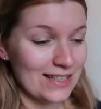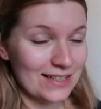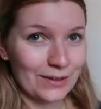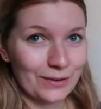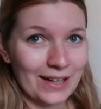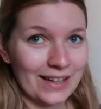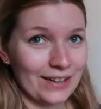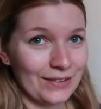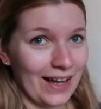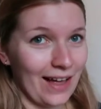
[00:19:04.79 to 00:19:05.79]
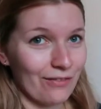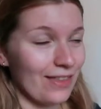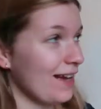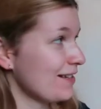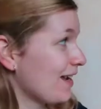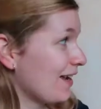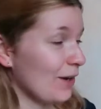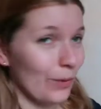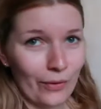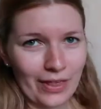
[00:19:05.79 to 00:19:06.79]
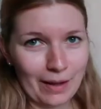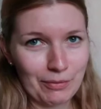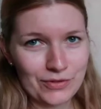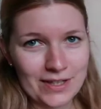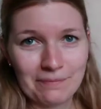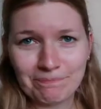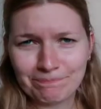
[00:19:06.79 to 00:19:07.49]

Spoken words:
so here I have that with a cup of tea.